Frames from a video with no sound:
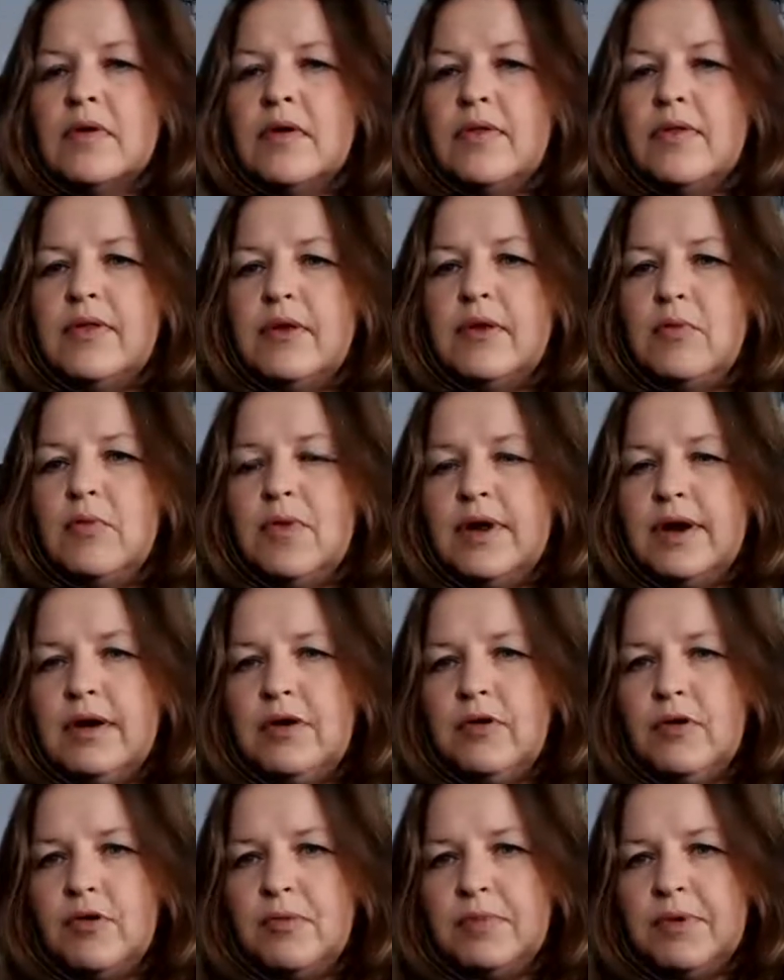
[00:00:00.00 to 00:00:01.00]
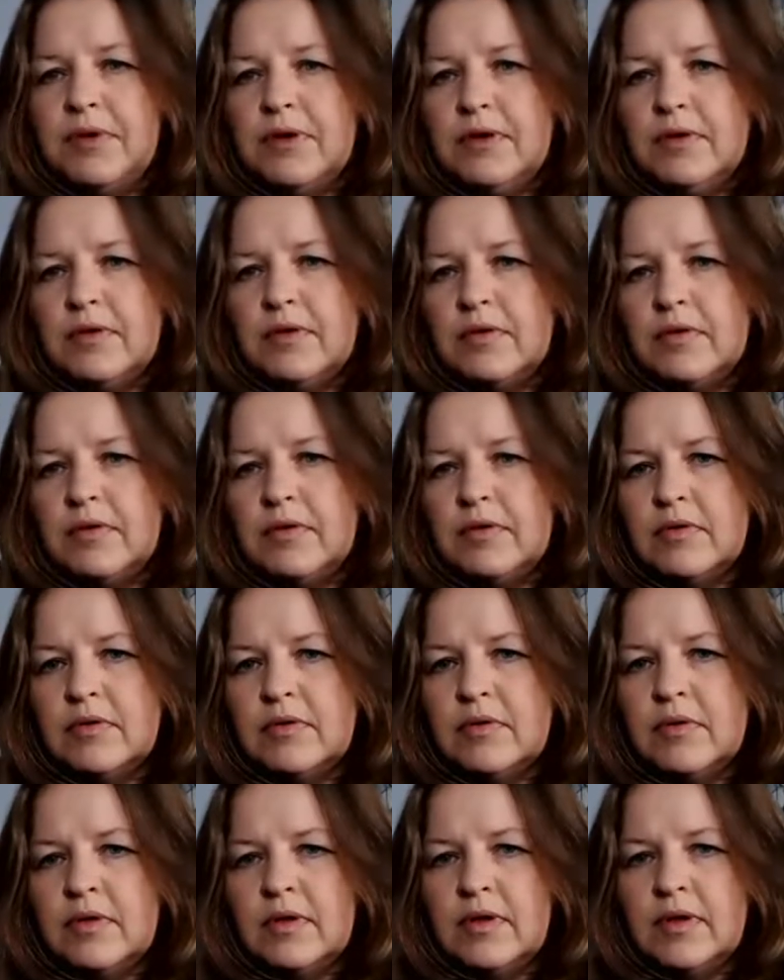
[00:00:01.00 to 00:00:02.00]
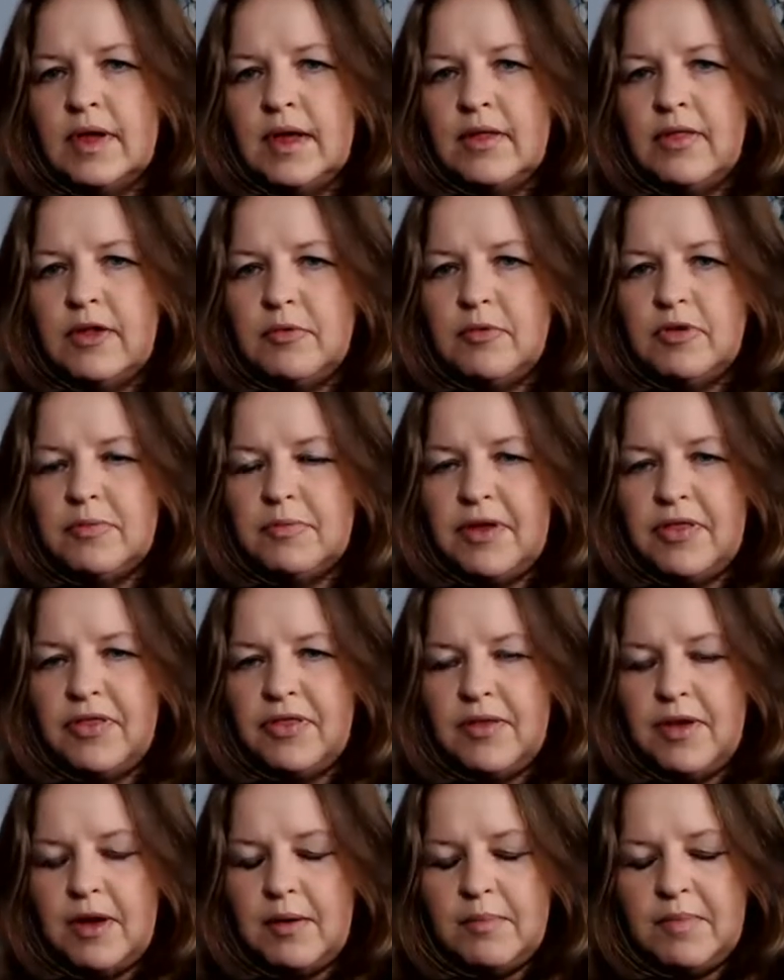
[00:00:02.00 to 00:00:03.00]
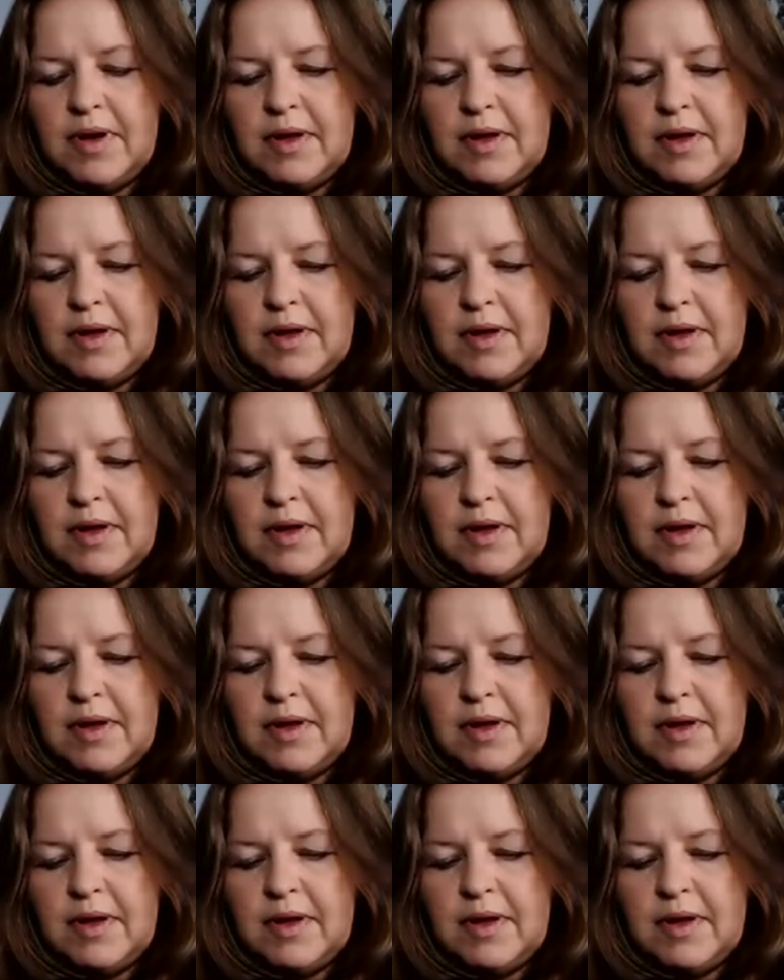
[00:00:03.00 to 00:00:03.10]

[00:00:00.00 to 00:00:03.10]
and then 1 and open. And then with my thumb,